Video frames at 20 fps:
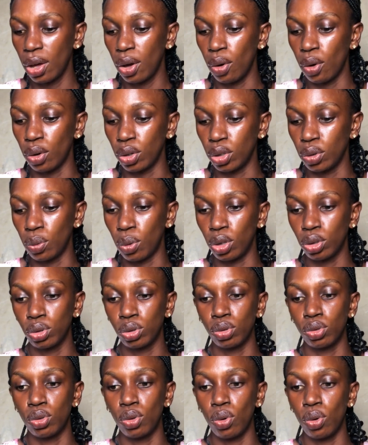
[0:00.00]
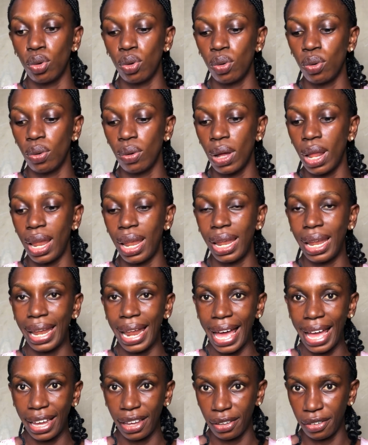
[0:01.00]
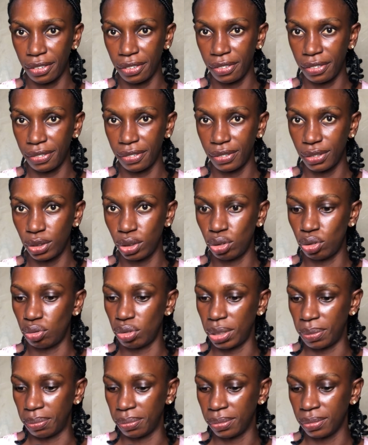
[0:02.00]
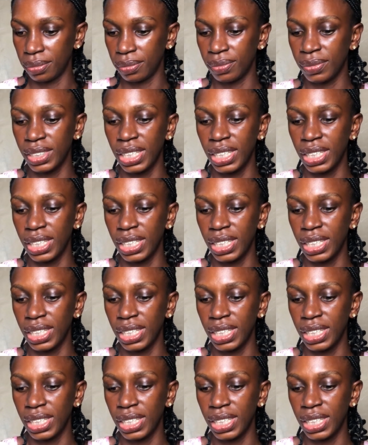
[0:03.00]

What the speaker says: or you want to go live stream.